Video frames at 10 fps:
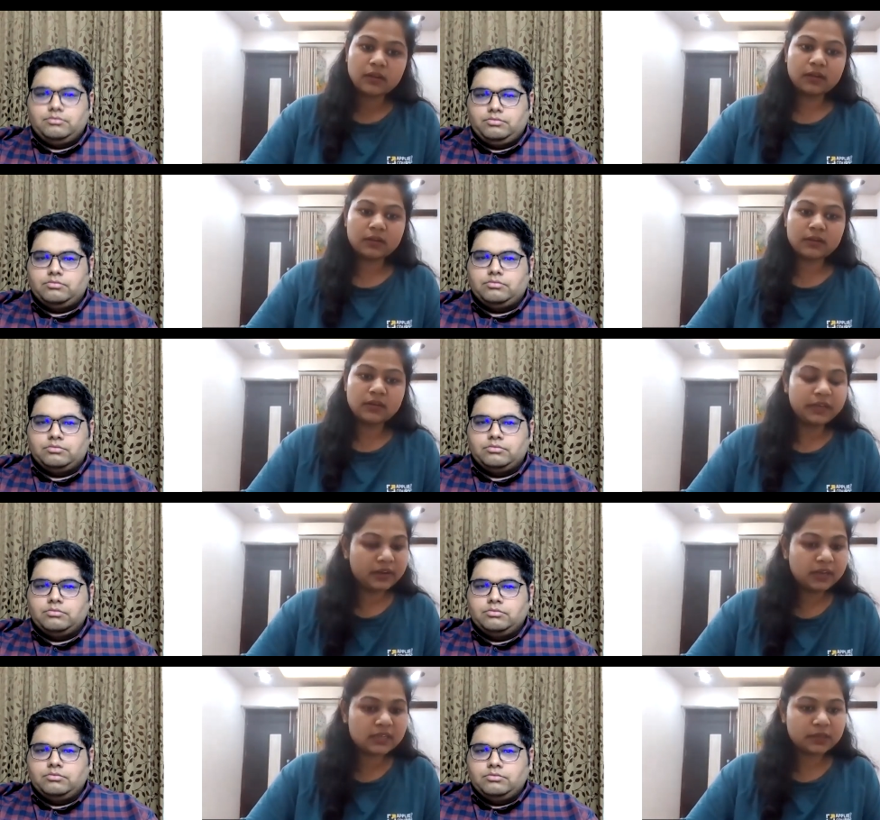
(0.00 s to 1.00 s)

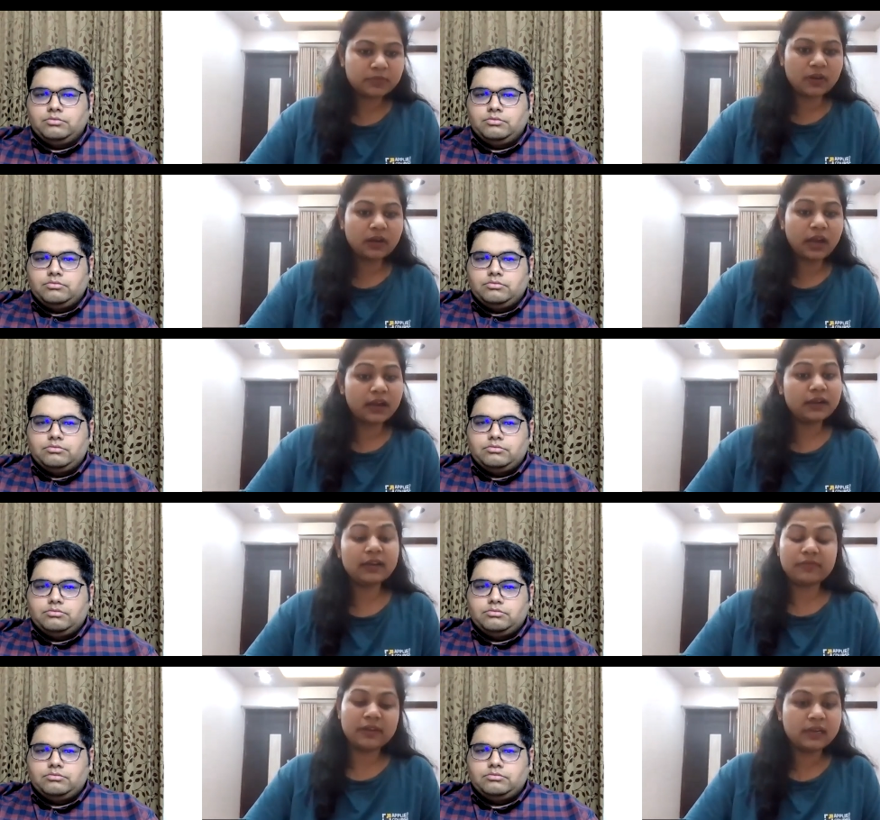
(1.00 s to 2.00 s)
Speaker 1: linear algebra,
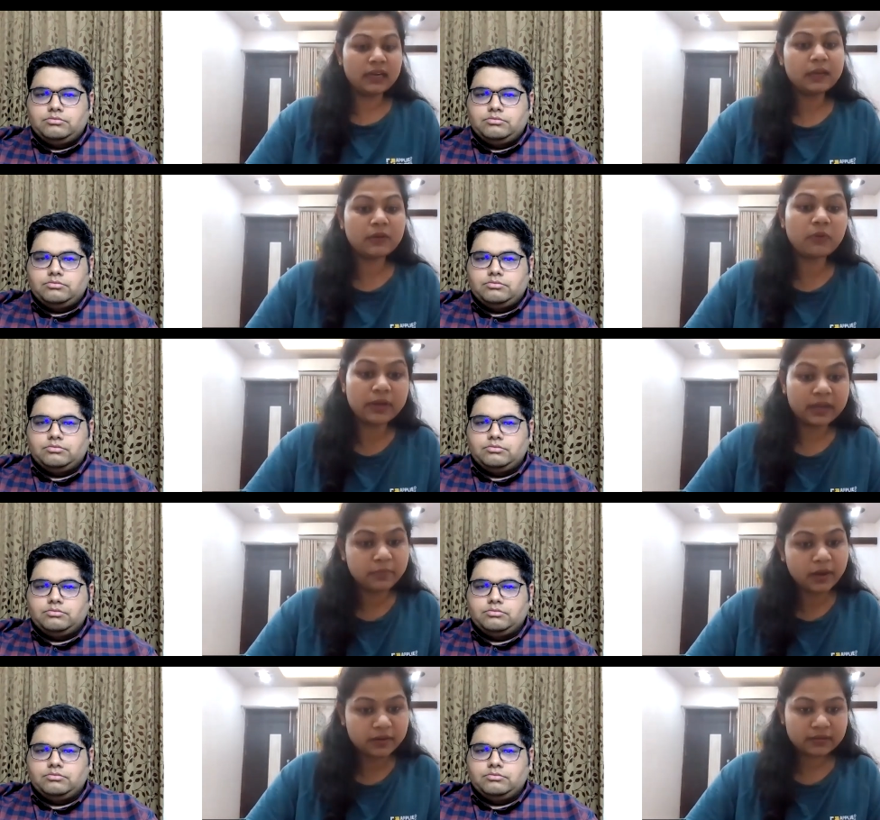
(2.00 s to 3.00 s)
and definitely
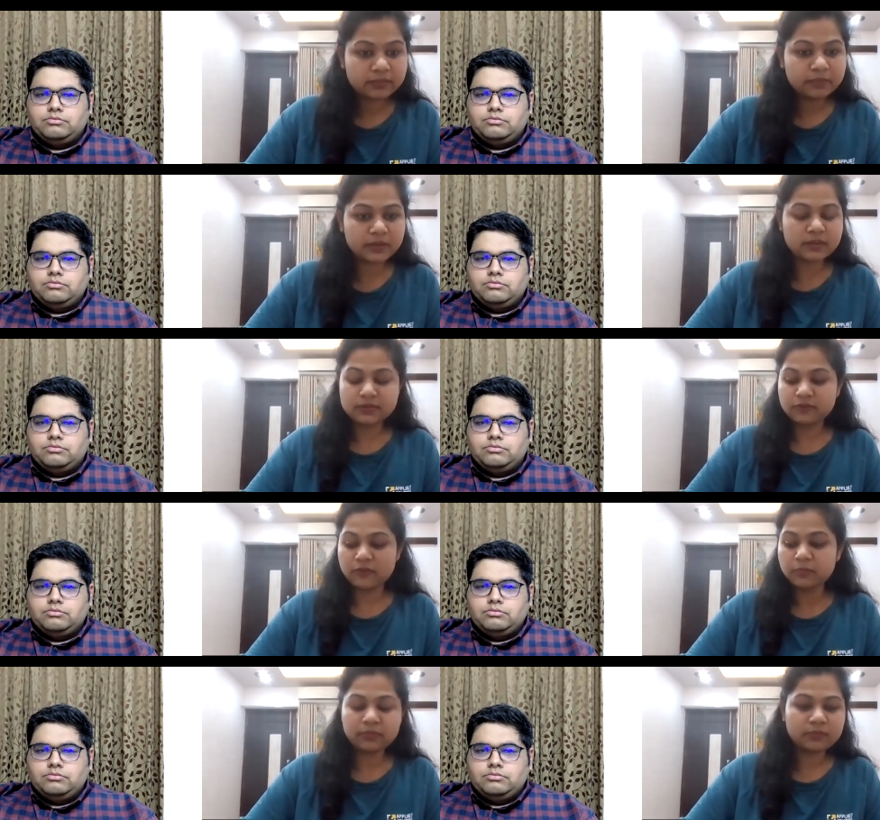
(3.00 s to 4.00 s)
coding part. Because
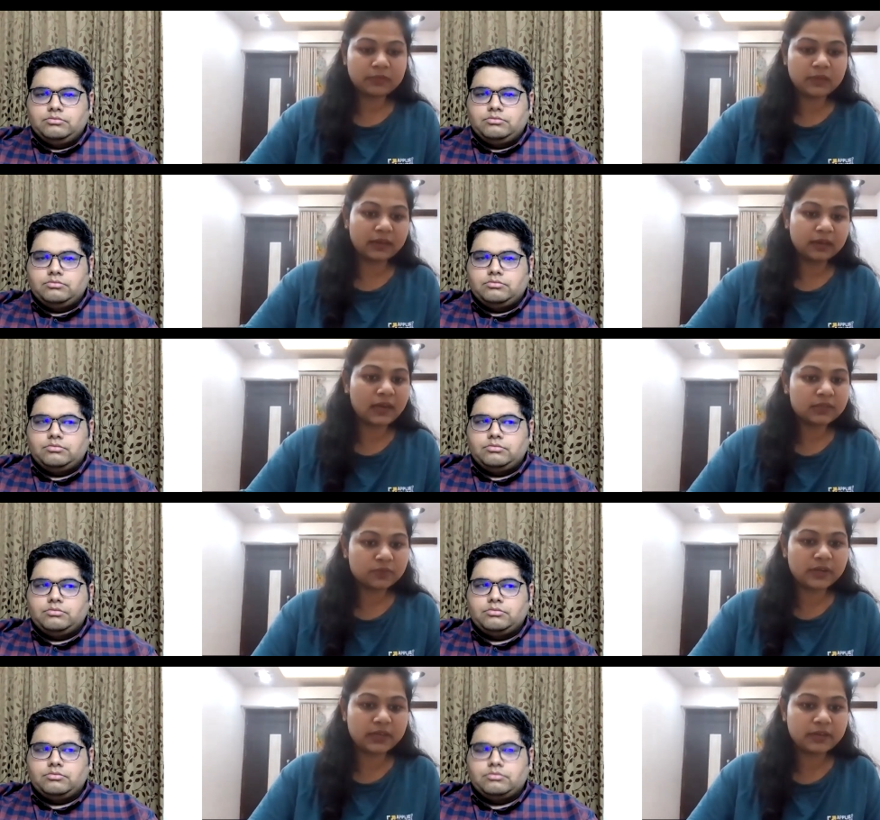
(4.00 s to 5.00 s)
from like
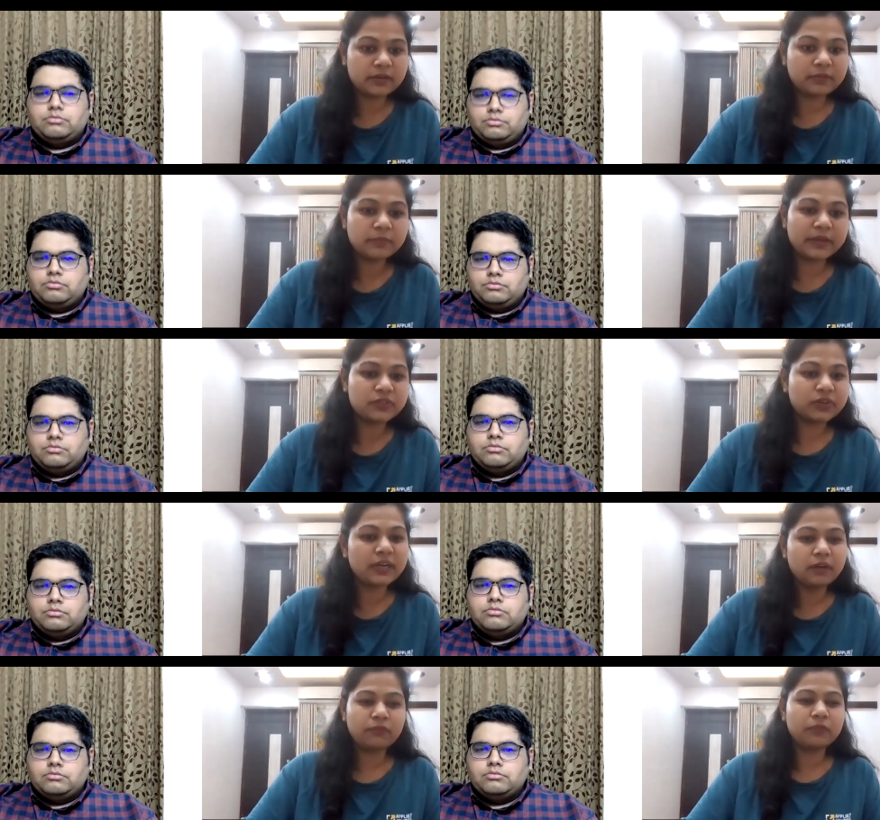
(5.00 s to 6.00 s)
last 1 year,
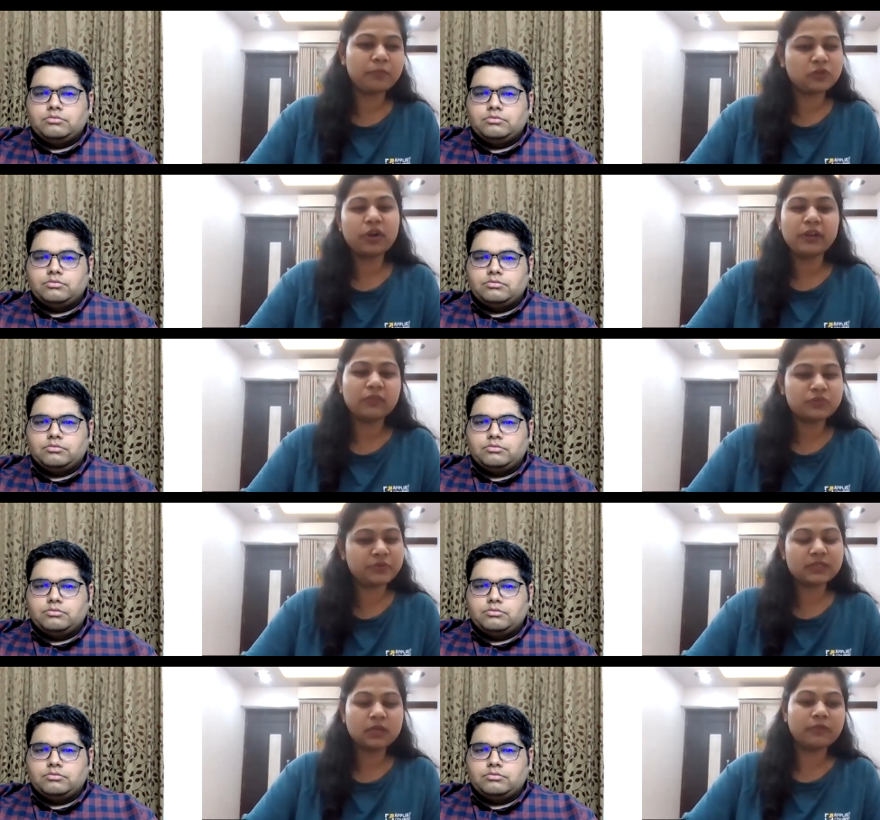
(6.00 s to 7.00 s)
majority of the
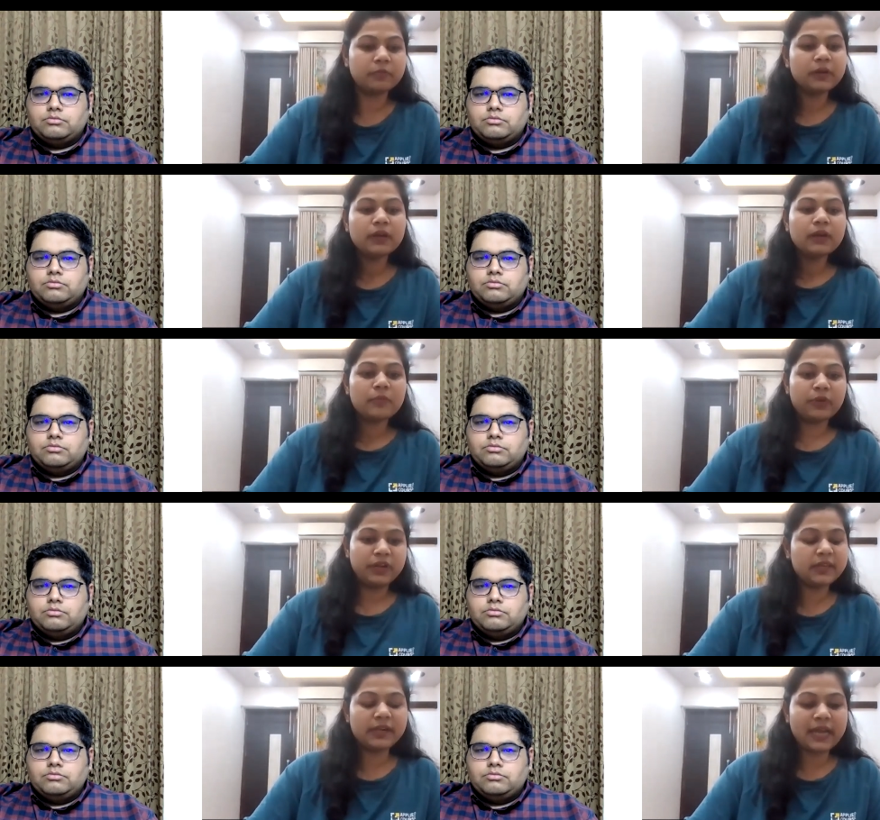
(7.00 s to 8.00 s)
students are
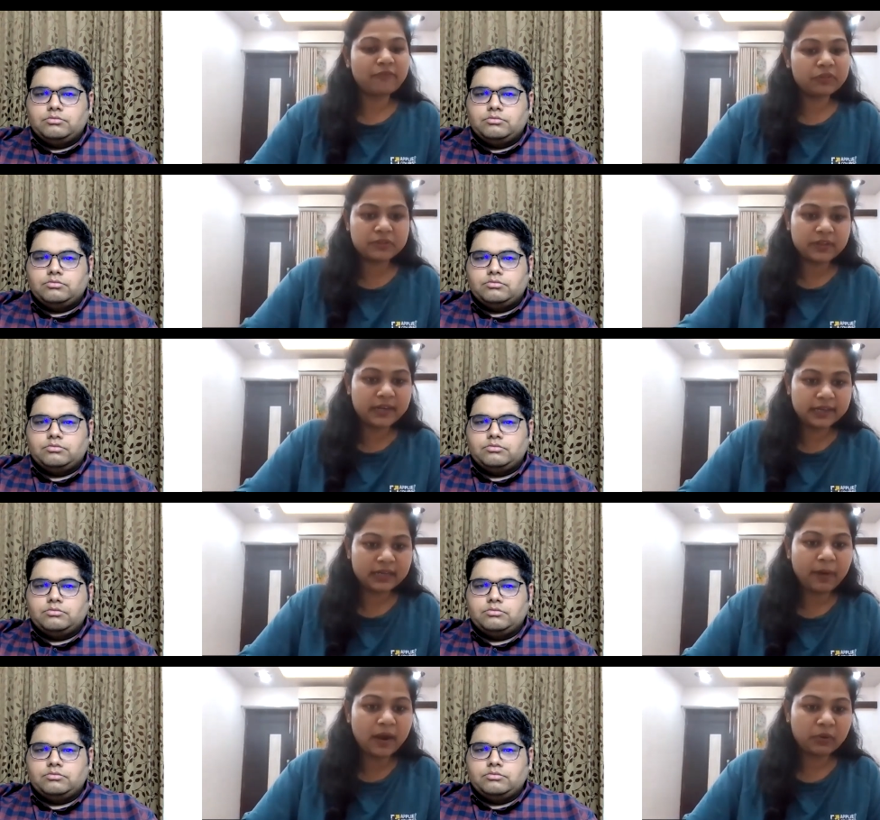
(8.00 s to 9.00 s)
putting their time for the
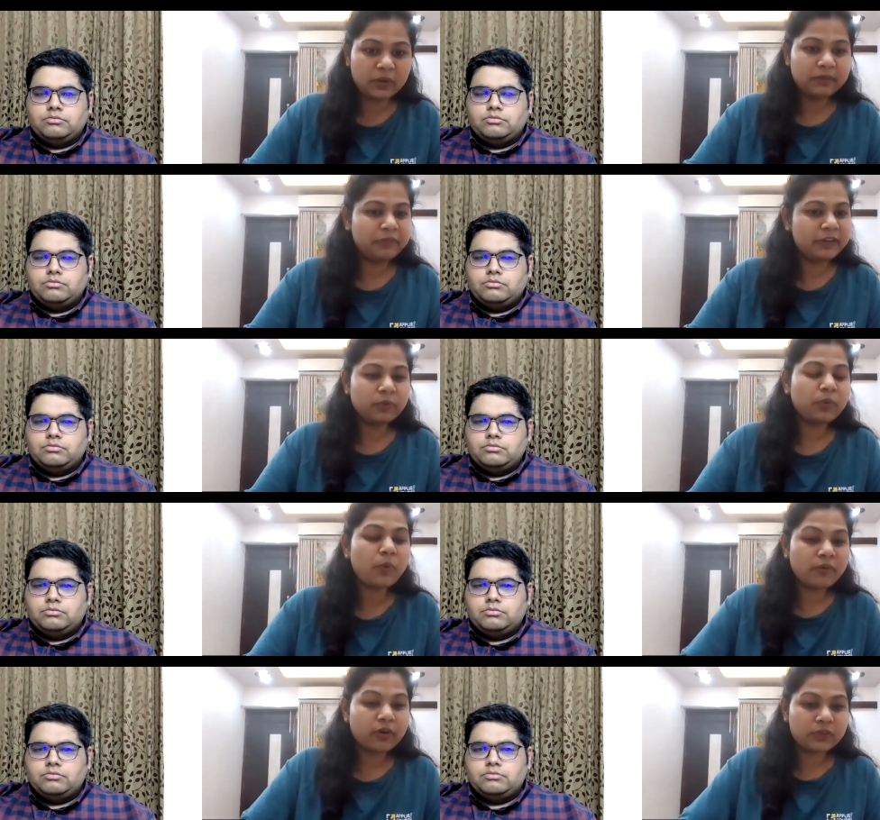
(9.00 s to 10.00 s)
theoretical part only. We do
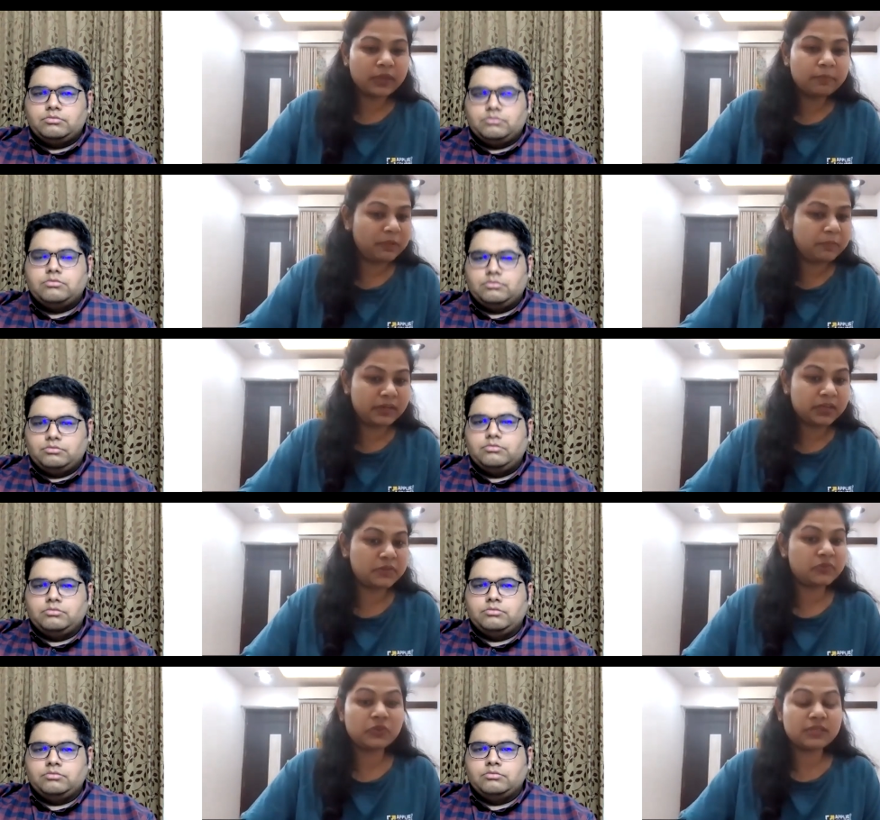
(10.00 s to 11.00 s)
not work on the
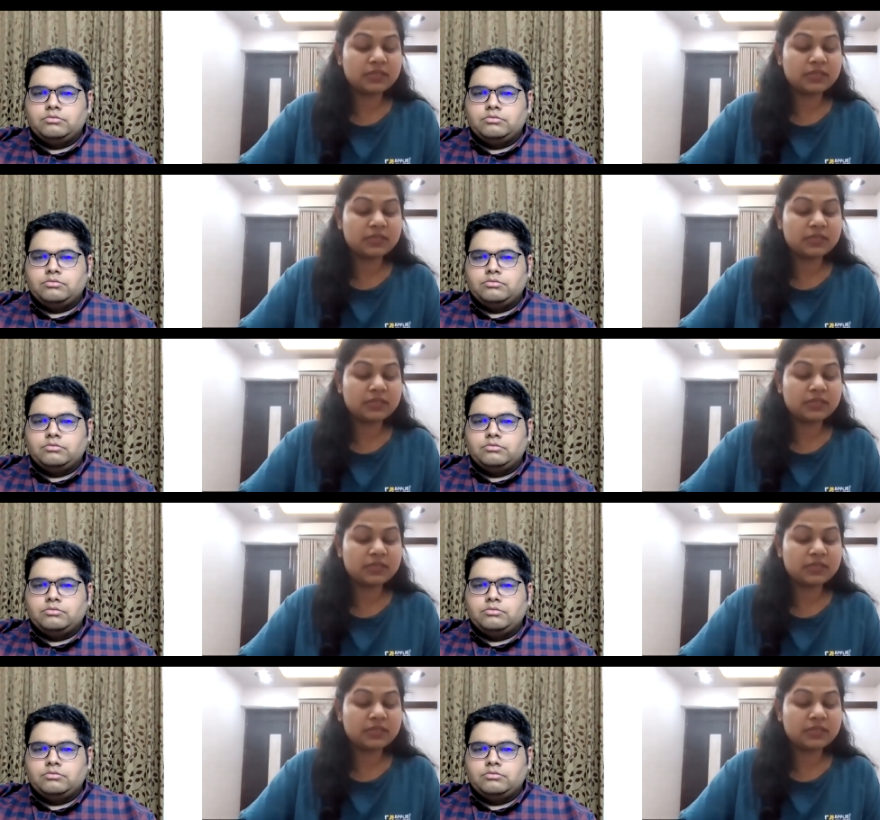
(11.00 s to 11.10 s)
implementation. So